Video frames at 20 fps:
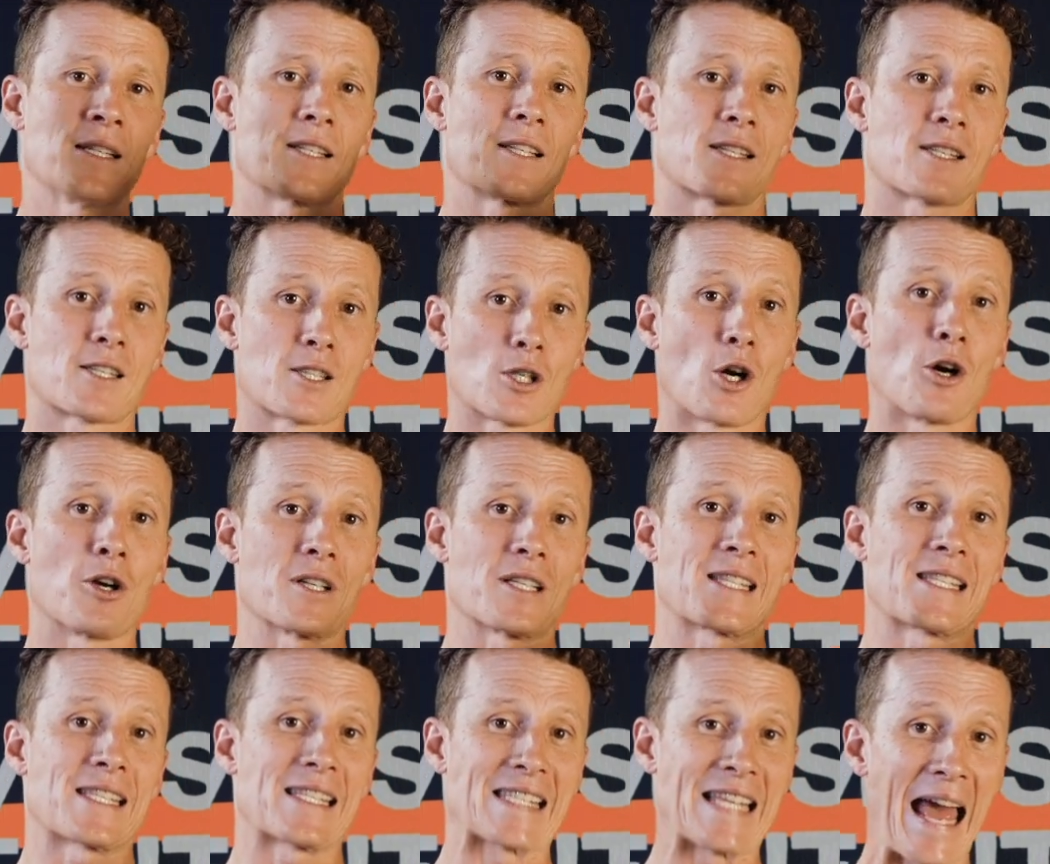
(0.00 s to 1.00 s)
to start
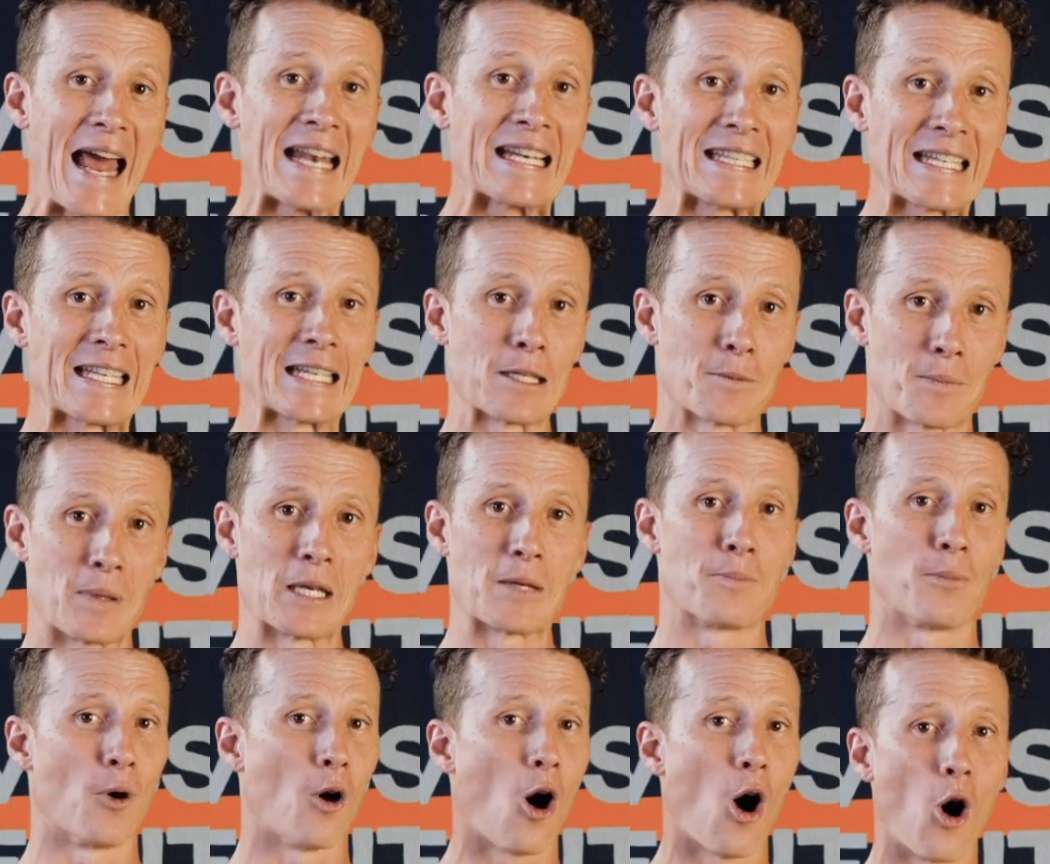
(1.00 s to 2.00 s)
sending
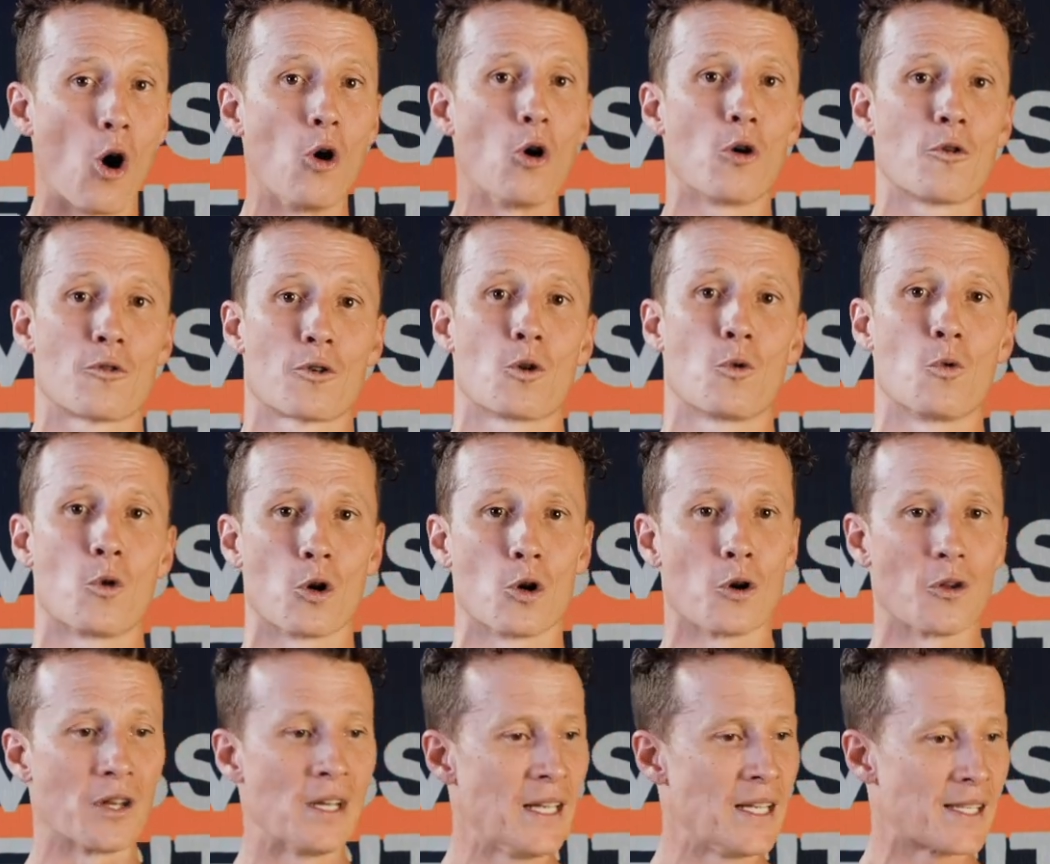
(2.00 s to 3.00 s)
people all over the
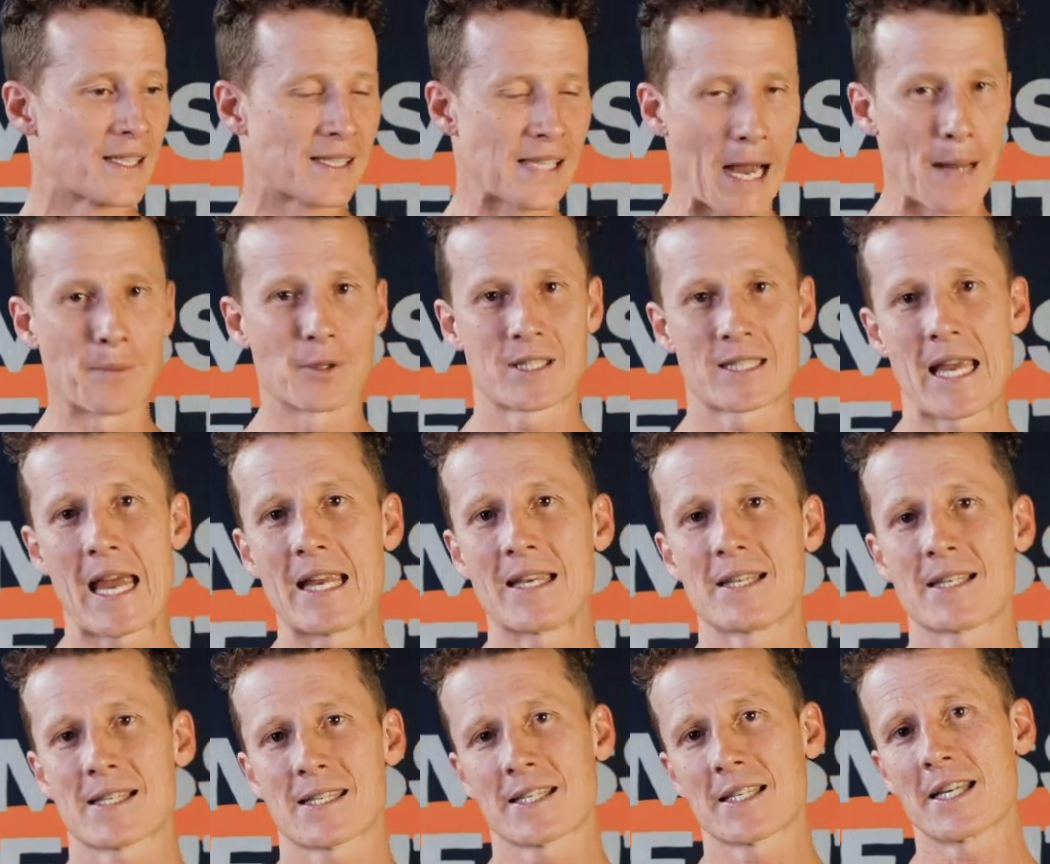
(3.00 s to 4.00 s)
world.
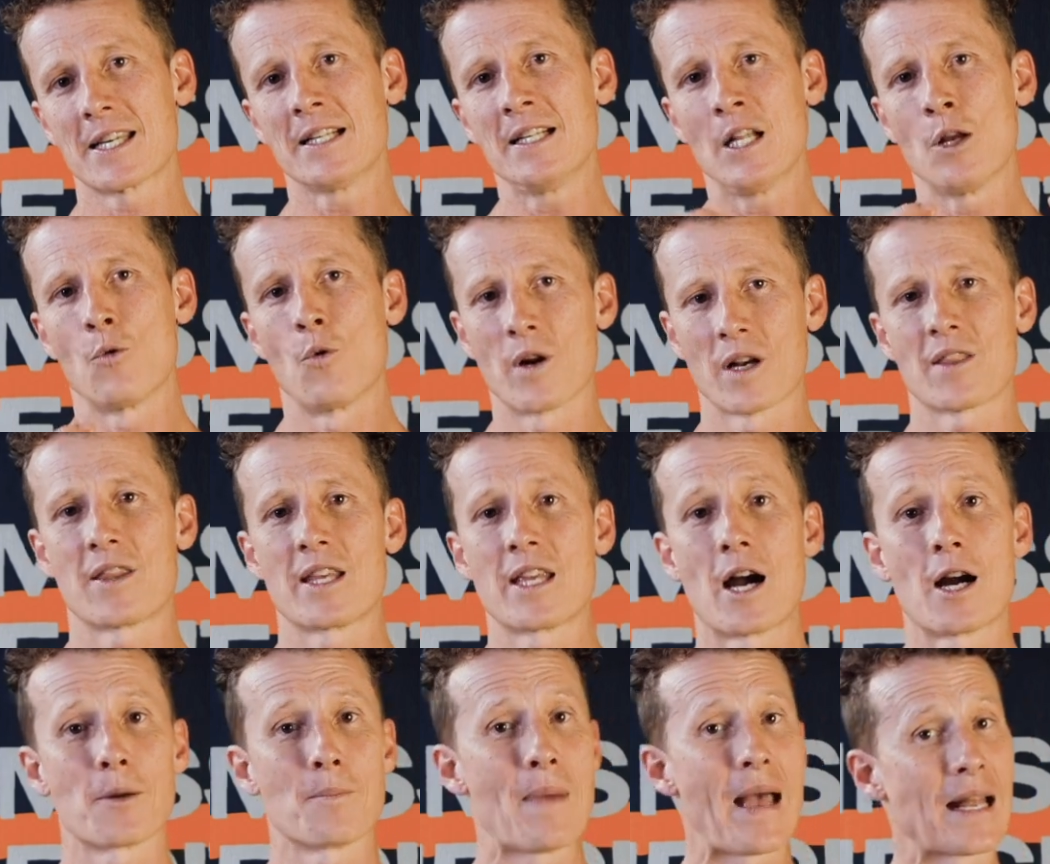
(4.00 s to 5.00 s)
Simultaneously, one of the
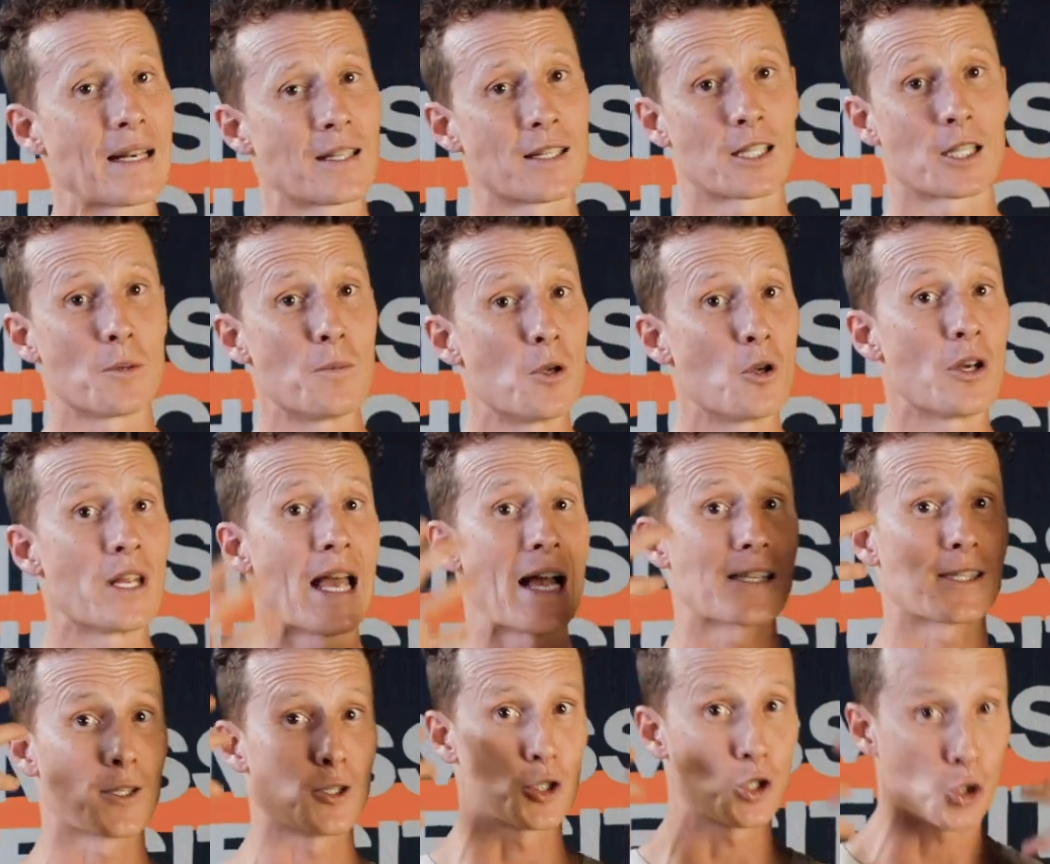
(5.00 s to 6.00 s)
young men in the community
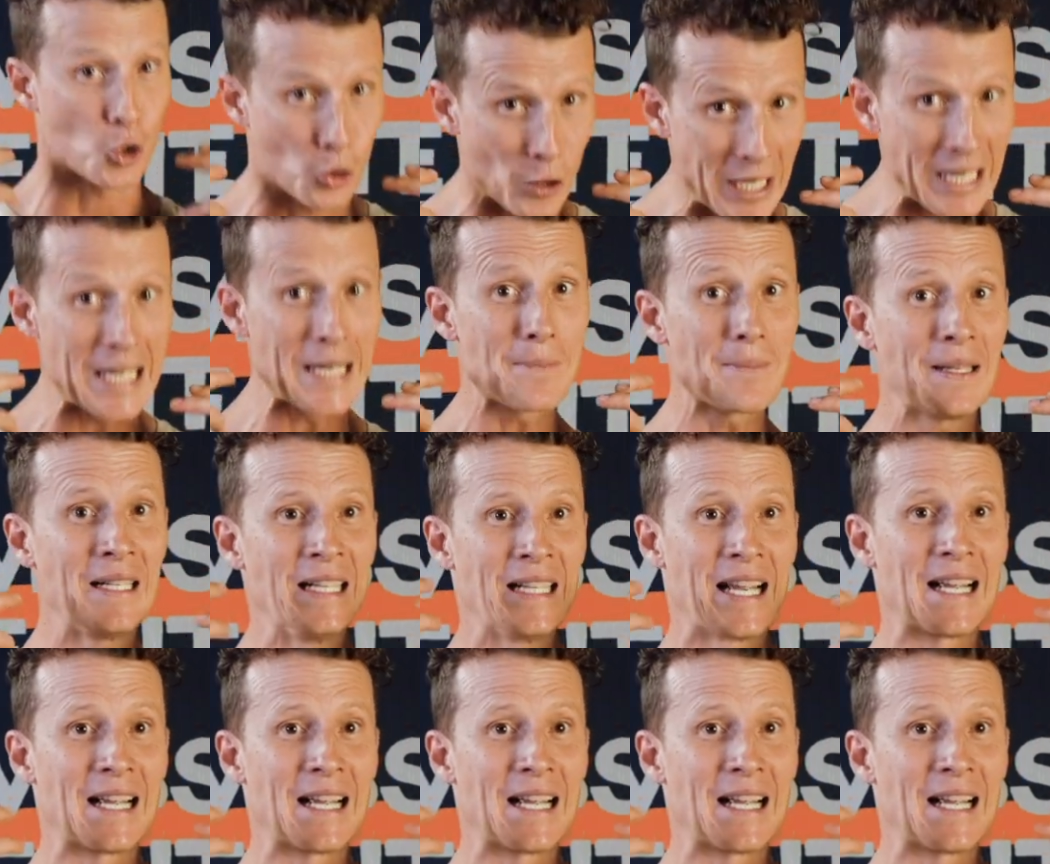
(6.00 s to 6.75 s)
has a dream.